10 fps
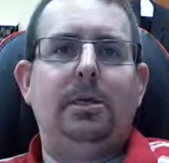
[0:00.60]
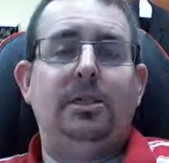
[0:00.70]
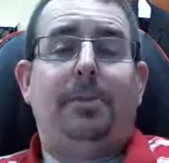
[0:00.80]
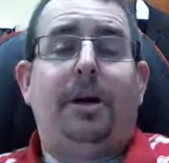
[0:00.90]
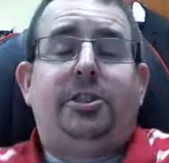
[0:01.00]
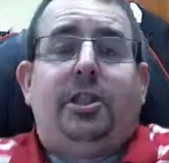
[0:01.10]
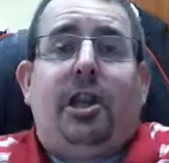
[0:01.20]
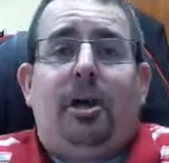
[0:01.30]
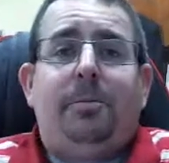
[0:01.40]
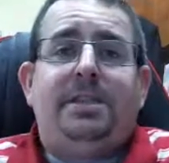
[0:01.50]
Shabbat
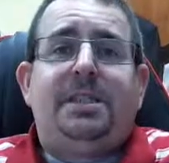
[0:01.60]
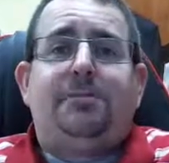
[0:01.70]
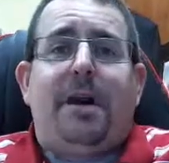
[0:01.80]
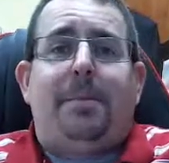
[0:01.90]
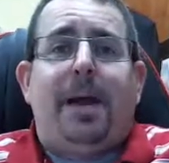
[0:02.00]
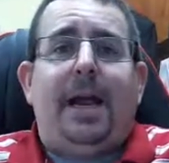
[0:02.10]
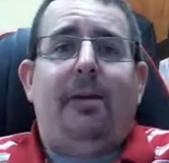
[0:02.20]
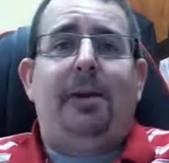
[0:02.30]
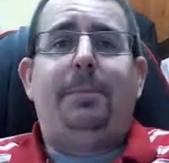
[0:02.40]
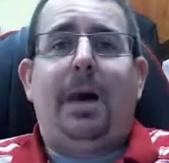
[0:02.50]
Shalom. This is Rabbi
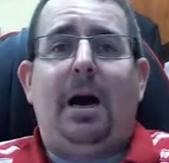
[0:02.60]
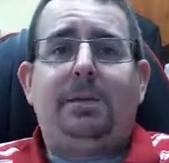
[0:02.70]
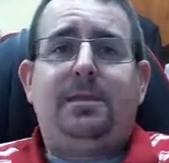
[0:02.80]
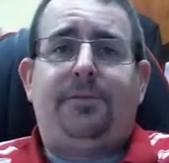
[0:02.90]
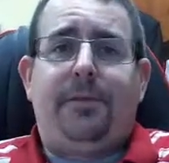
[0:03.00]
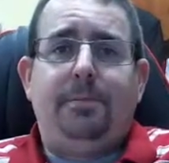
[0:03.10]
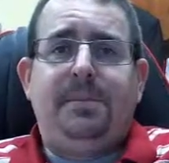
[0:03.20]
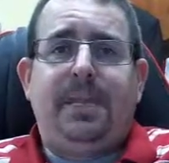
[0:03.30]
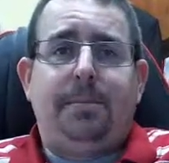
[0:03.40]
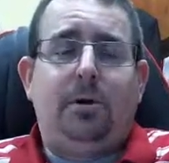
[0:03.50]
Aaron Boxt
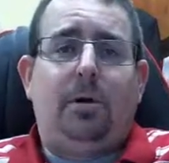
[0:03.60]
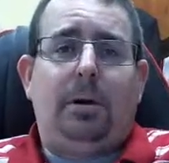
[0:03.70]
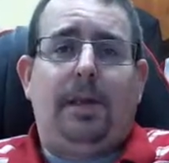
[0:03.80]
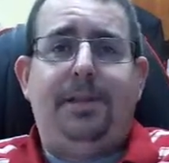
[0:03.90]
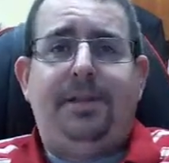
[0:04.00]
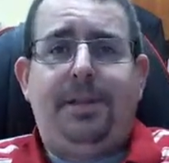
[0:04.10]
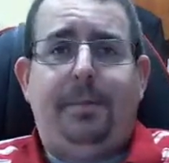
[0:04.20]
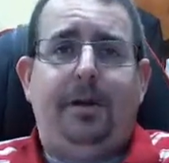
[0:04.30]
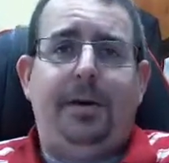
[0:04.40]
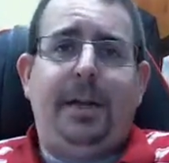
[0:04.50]
from Temple Kolemeth in
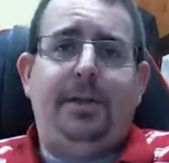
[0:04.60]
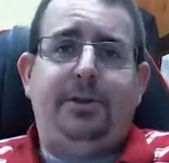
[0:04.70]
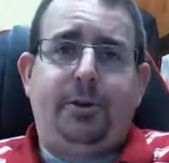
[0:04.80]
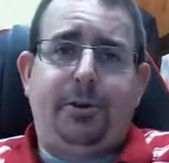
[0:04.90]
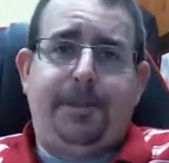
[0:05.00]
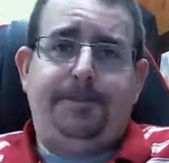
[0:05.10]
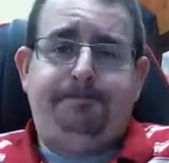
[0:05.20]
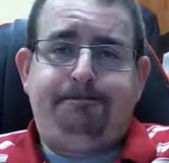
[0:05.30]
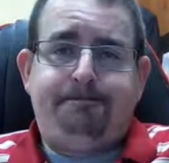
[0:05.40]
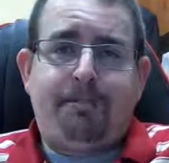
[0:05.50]
Marietta, Georgia.
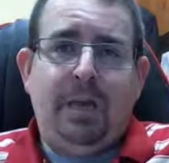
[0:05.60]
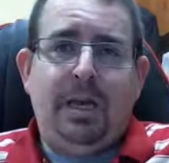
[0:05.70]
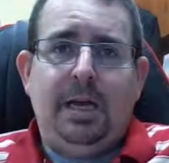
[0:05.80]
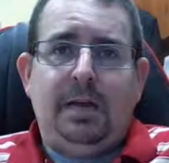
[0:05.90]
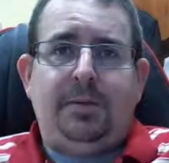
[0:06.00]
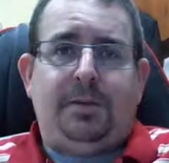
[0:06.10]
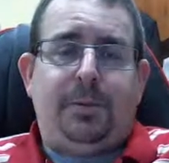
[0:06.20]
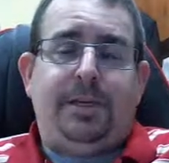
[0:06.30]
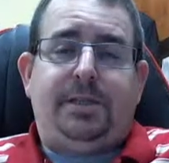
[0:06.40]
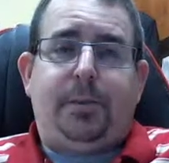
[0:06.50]
This
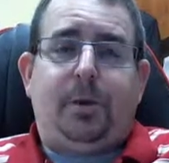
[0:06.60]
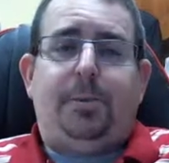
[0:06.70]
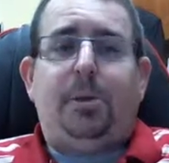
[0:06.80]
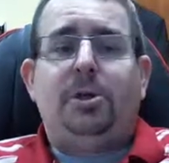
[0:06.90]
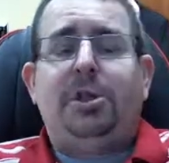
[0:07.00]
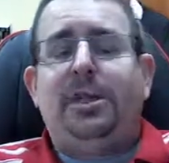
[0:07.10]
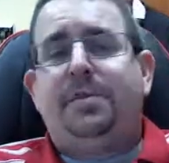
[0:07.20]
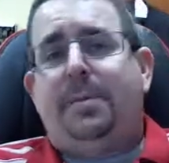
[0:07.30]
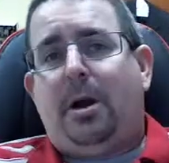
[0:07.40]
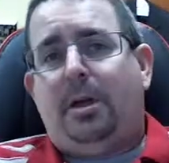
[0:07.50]
week's Torah portion
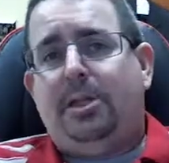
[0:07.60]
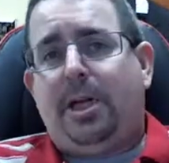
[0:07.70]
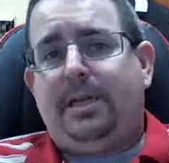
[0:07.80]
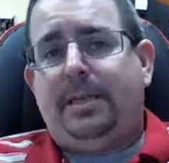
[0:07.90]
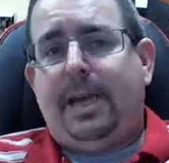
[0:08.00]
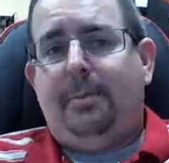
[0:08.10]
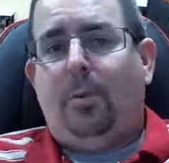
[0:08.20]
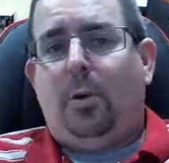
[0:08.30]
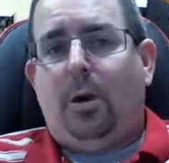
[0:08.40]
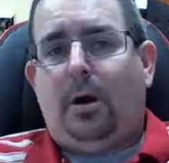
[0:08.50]
is Parashat
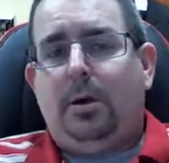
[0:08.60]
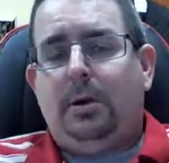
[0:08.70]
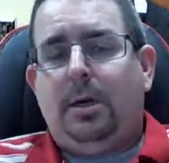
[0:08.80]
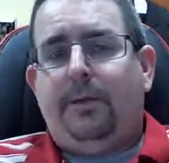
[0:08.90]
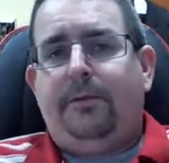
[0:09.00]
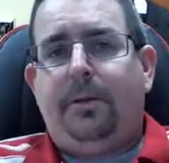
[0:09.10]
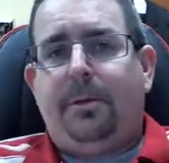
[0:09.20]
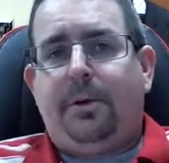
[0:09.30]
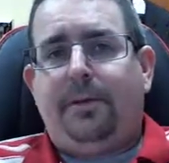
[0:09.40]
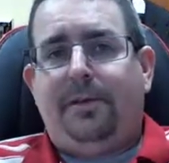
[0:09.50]
Emor from the
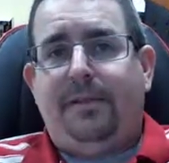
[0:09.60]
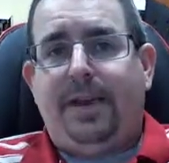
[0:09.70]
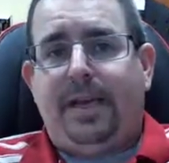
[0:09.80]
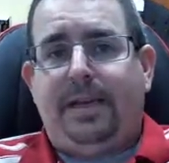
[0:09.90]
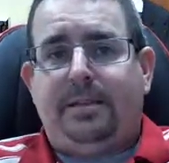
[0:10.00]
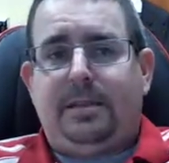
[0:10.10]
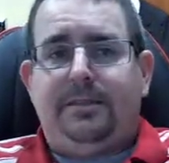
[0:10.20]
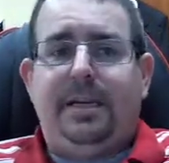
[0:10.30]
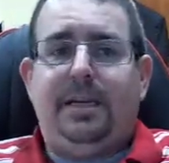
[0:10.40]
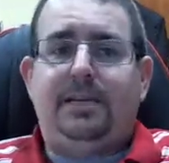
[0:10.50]
book of Leviticus,
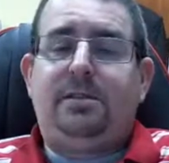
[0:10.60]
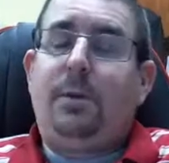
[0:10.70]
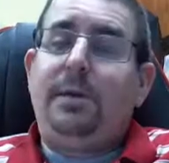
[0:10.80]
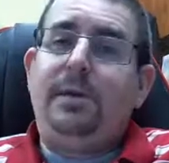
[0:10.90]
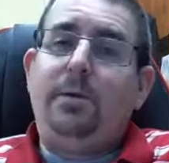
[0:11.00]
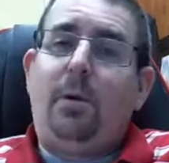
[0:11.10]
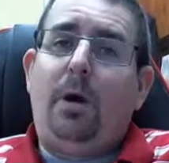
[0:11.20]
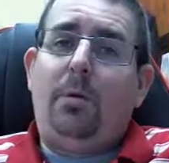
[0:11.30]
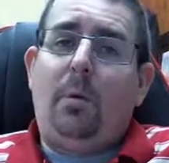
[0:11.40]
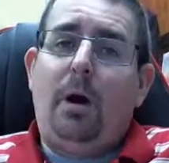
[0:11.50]
Leviticus
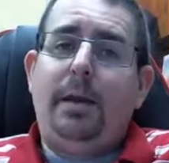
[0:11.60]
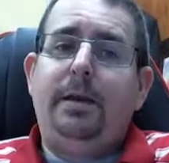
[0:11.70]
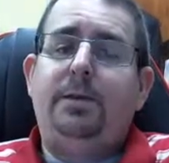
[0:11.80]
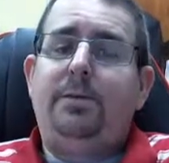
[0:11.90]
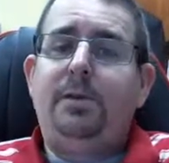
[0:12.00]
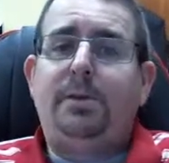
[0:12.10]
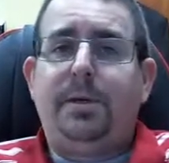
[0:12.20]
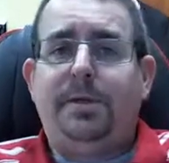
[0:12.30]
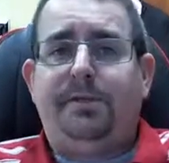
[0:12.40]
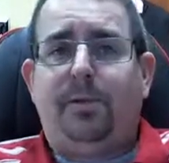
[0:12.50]
21:1 through
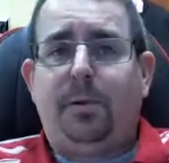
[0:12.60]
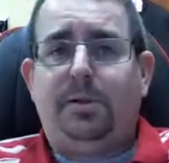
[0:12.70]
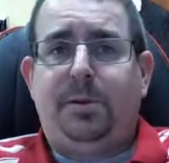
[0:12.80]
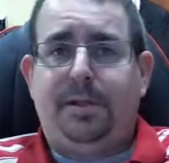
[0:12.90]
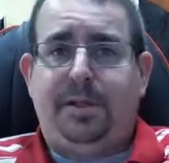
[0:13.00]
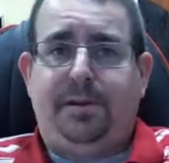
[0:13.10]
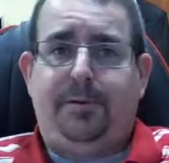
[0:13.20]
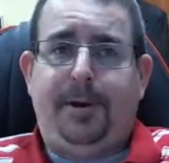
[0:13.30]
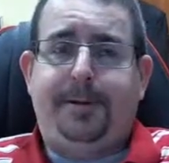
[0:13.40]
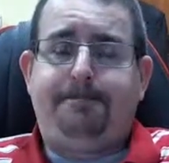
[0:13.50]

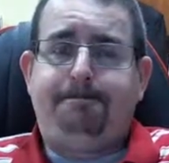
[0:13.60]
24:23.